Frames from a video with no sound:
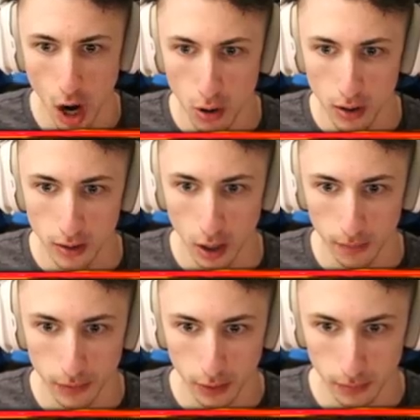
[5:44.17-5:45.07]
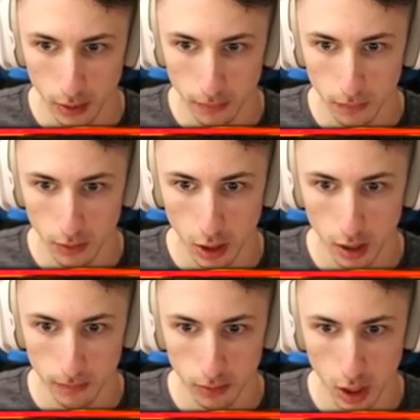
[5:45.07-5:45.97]
Oh, oh, no. Oh,
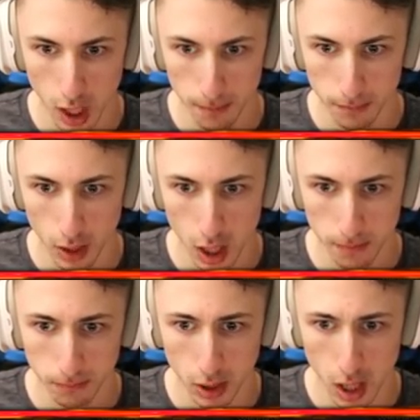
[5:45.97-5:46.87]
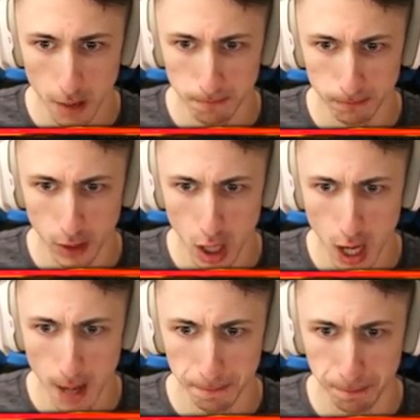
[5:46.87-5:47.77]
oh, oh, oh, oh,
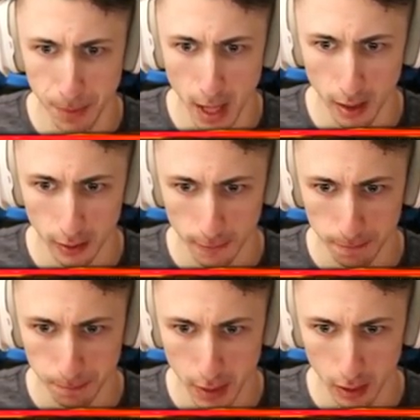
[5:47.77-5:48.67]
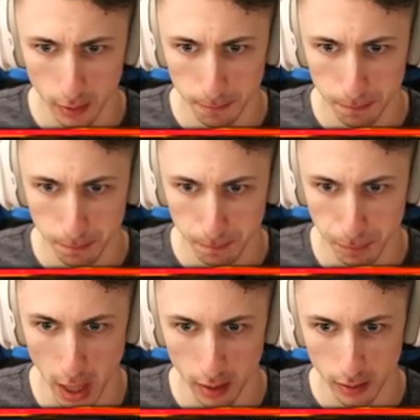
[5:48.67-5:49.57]
oh. Bill, Bill,
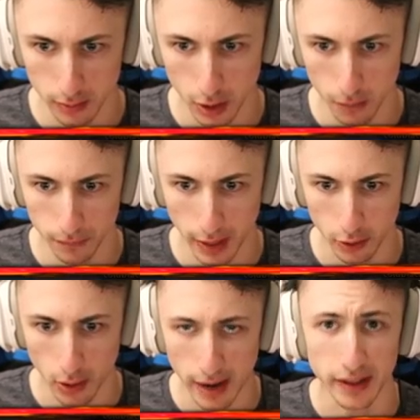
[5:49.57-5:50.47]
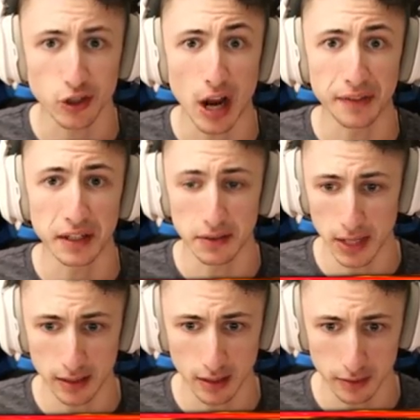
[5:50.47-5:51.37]
Bill. Nope. I don't know how that shot didn't
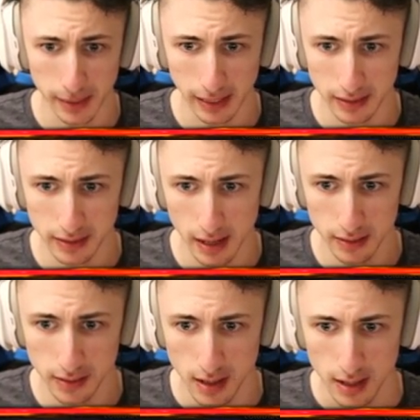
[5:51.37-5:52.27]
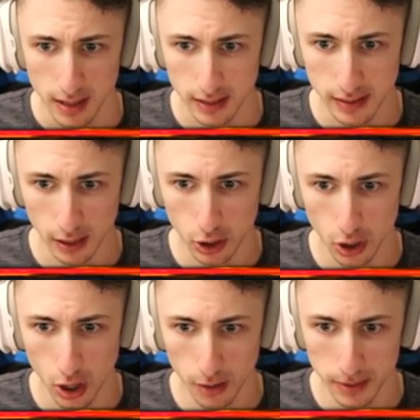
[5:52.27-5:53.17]
even hit. Doesn't make any sense. He's got a
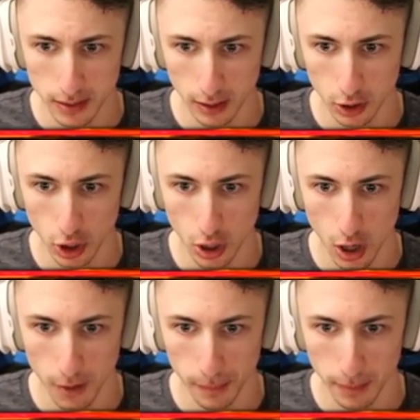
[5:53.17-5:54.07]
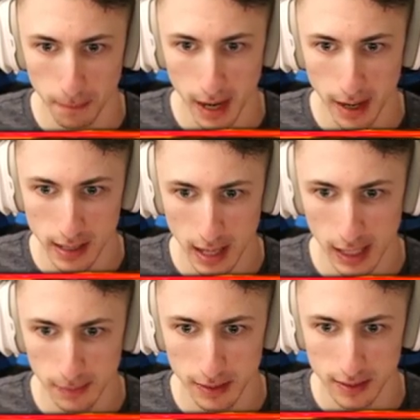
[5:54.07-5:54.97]
good arm. He's got a good arm, but my
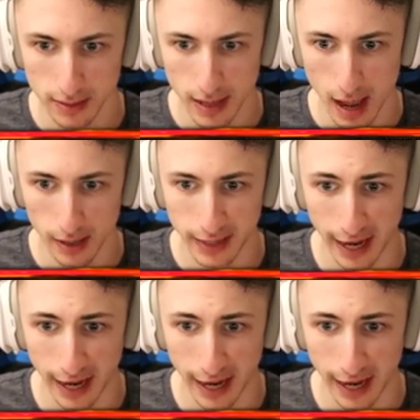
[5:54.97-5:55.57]
aim is not